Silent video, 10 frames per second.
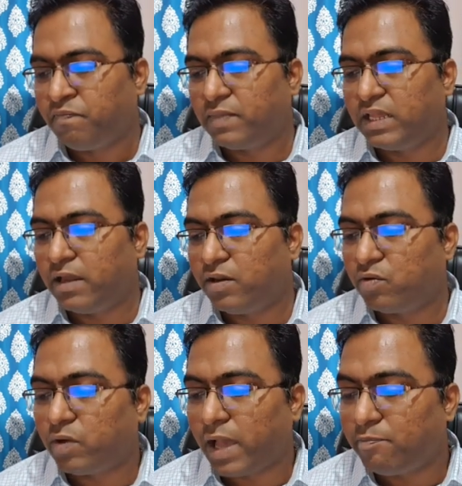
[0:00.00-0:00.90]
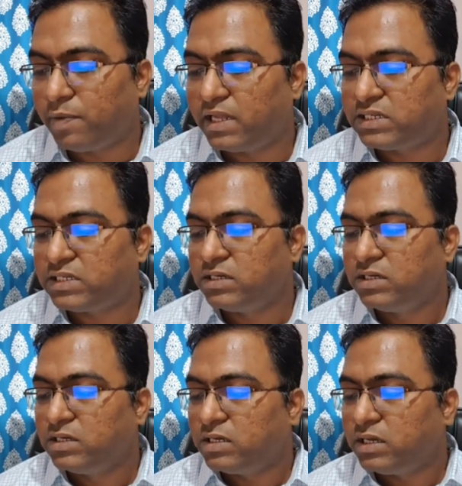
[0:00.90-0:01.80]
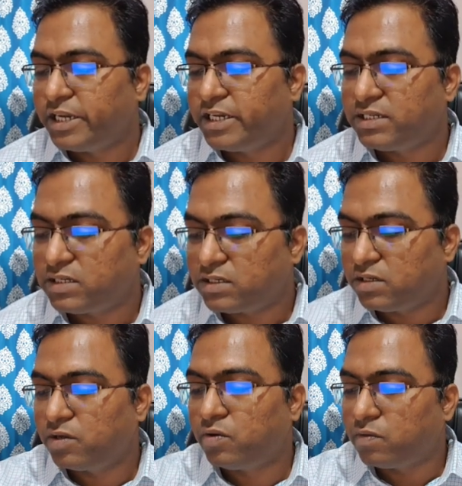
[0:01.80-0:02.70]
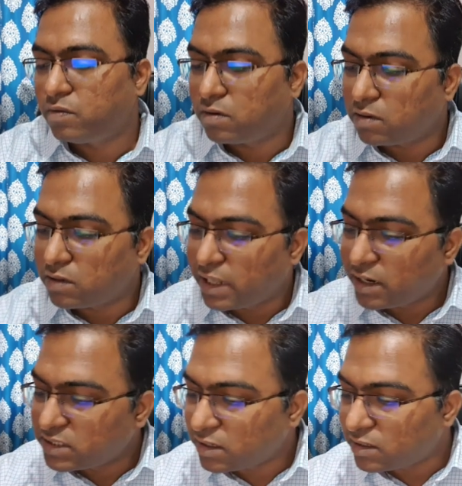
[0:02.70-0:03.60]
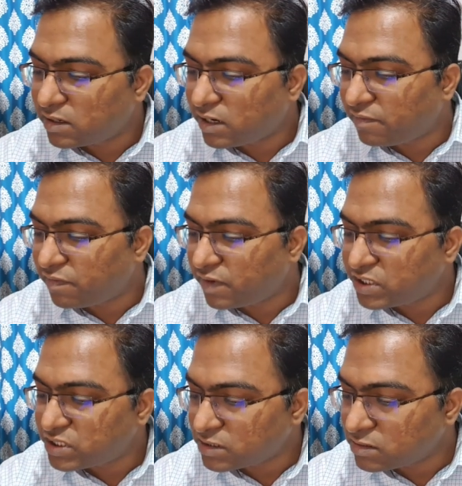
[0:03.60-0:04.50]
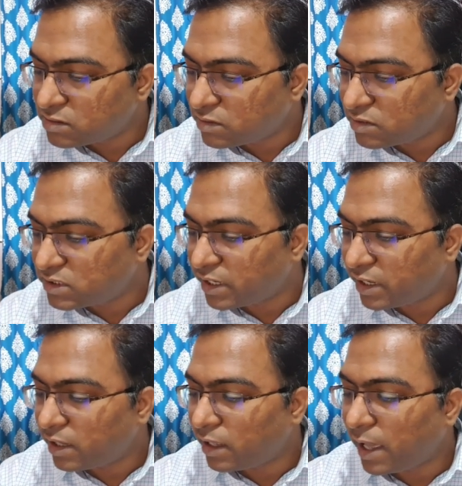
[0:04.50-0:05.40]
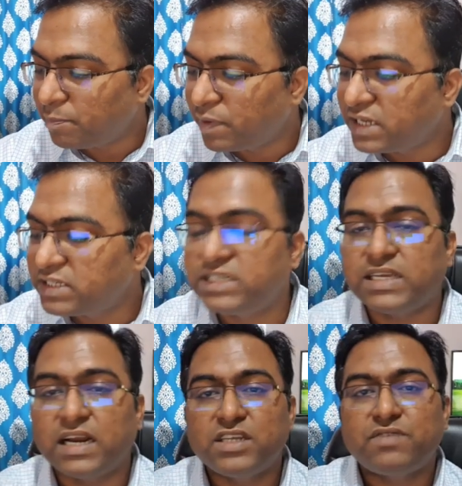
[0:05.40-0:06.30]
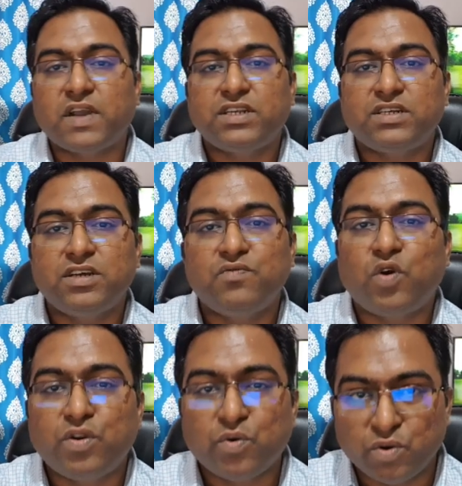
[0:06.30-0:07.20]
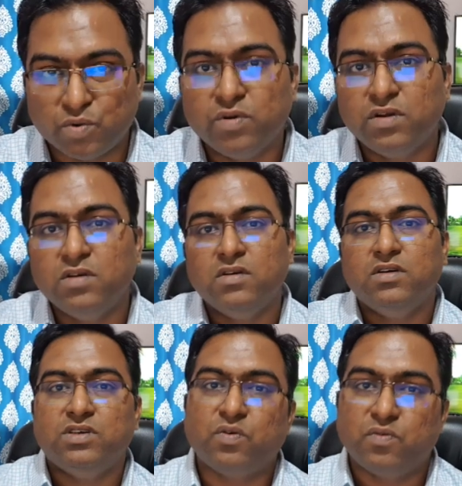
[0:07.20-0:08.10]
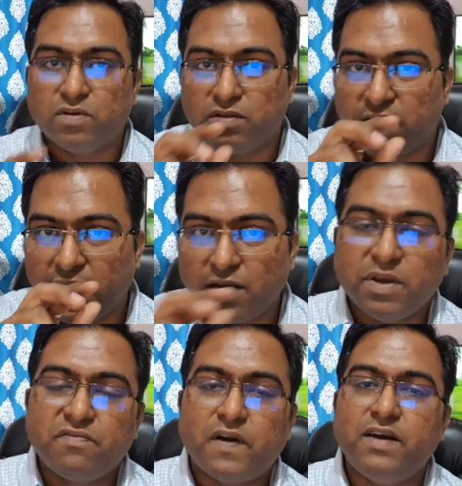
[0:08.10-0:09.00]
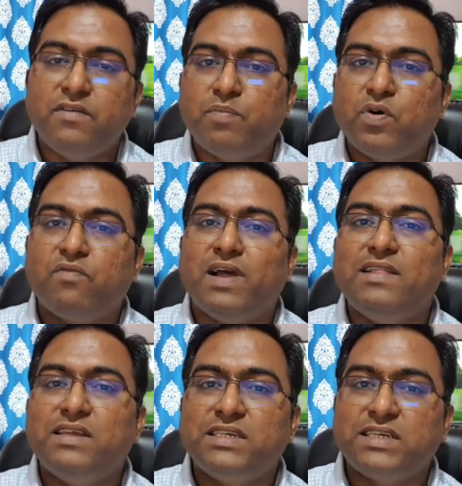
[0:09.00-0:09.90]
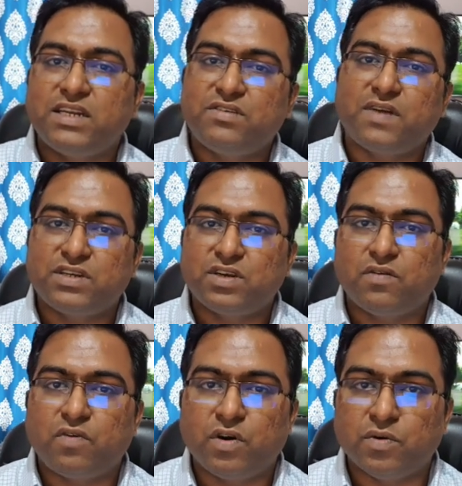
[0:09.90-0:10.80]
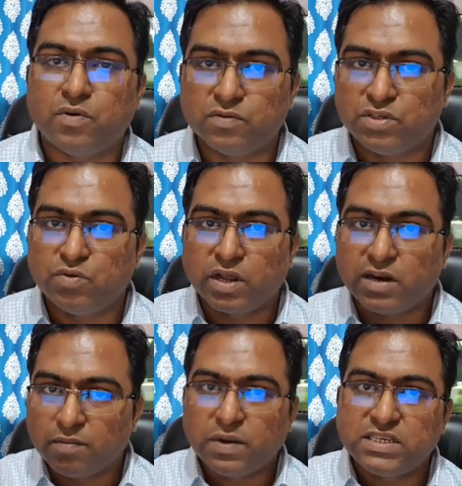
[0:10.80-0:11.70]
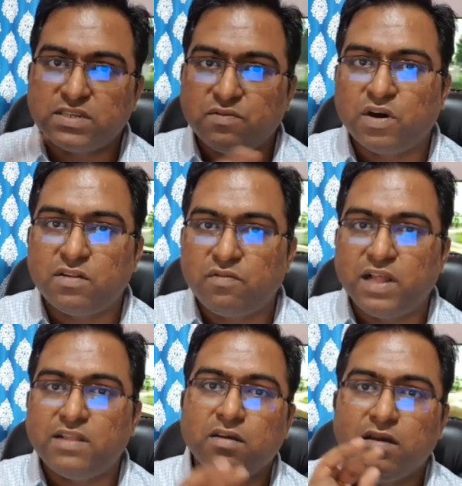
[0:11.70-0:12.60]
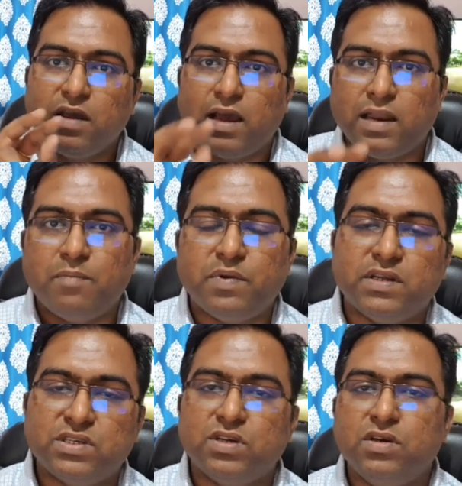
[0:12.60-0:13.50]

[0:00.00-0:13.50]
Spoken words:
Then happiness is there is another definition. Say happiness is satisfaction in what you do. So there, my friend, put wealth is satisfaction of what you do. You can replace the word wealth and happiness.